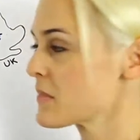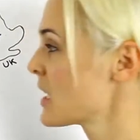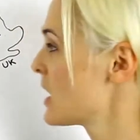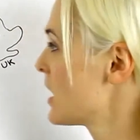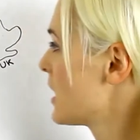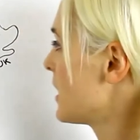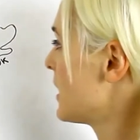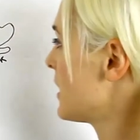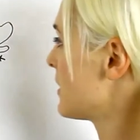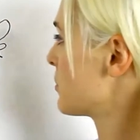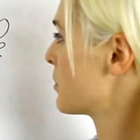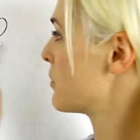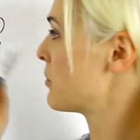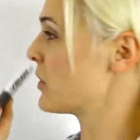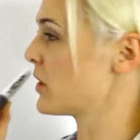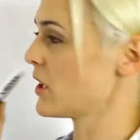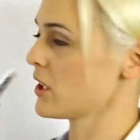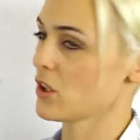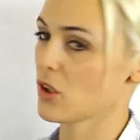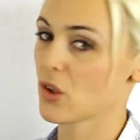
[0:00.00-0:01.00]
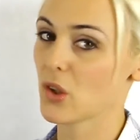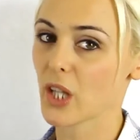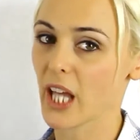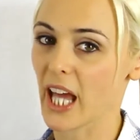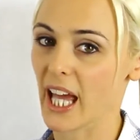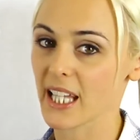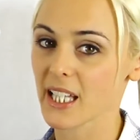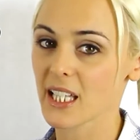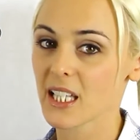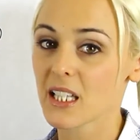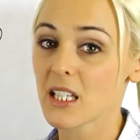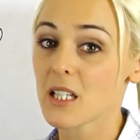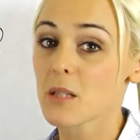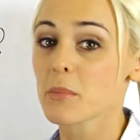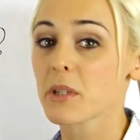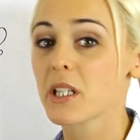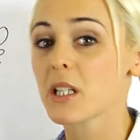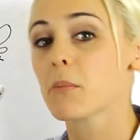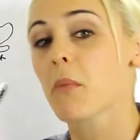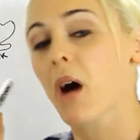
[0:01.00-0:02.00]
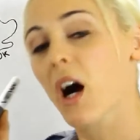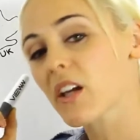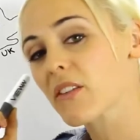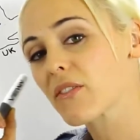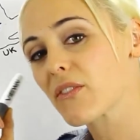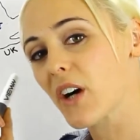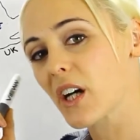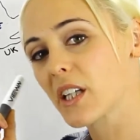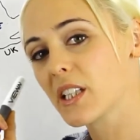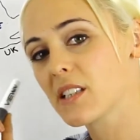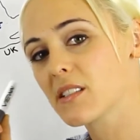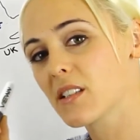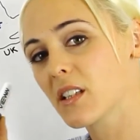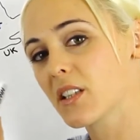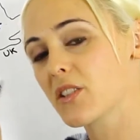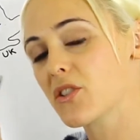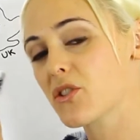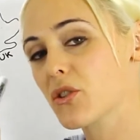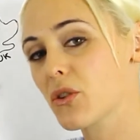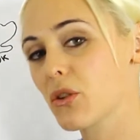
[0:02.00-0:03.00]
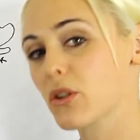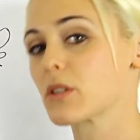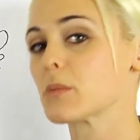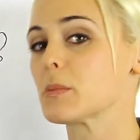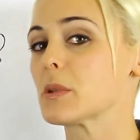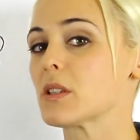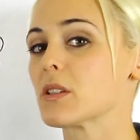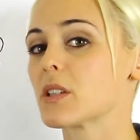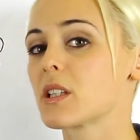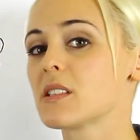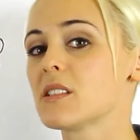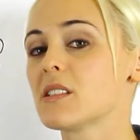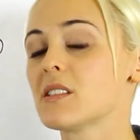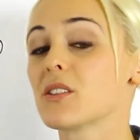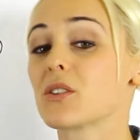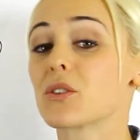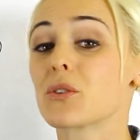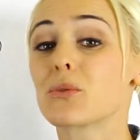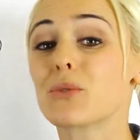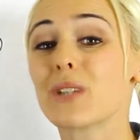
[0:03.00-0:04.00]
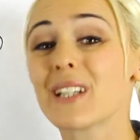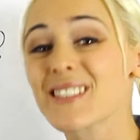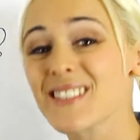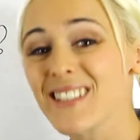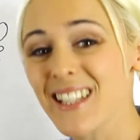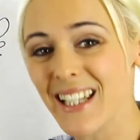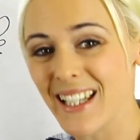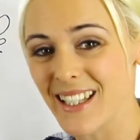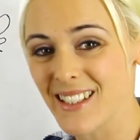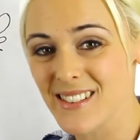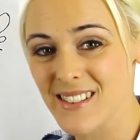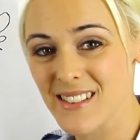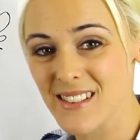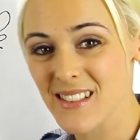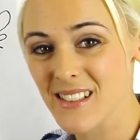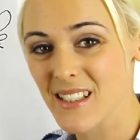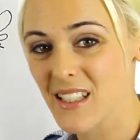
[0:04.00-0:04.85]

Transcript: He needs one for the UK, but he might find he's uninsurable because he's on a risk list.